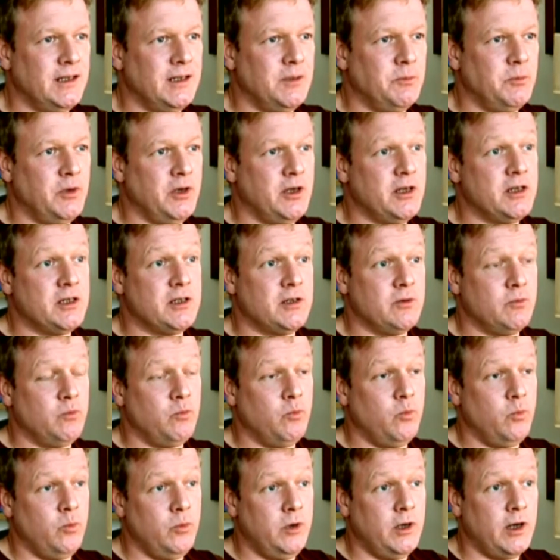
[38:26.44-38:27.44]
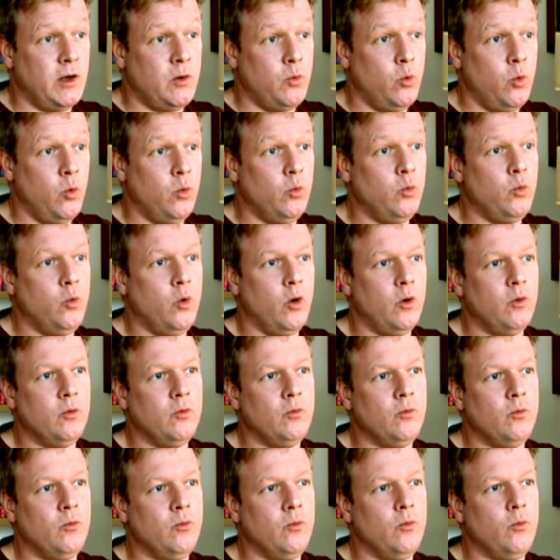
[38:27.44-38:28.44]
Because, you know,
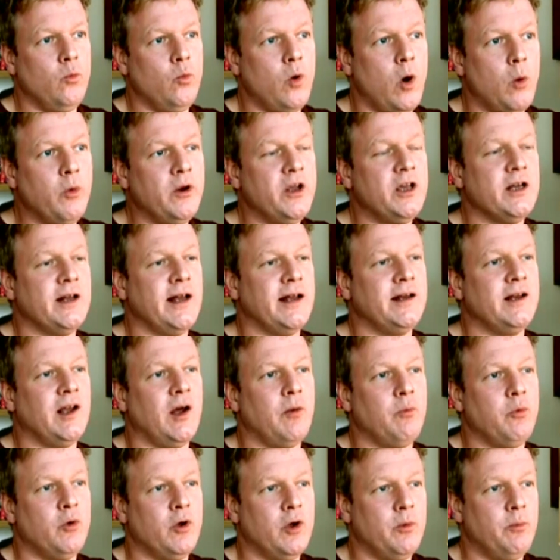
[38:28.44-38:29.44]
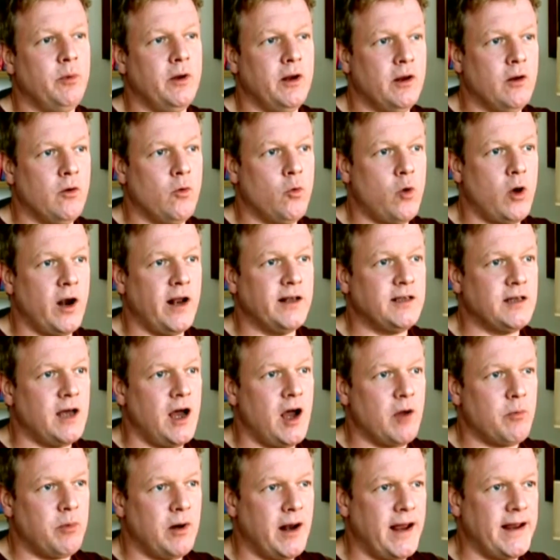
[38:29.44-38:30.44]
what we could end up could be quite a
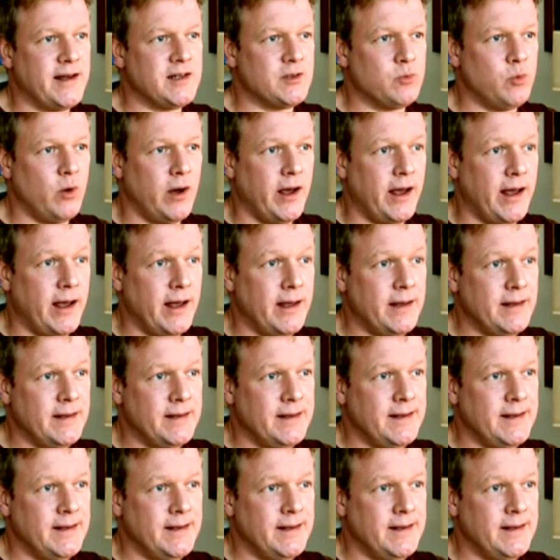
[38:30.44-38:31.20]
dark place where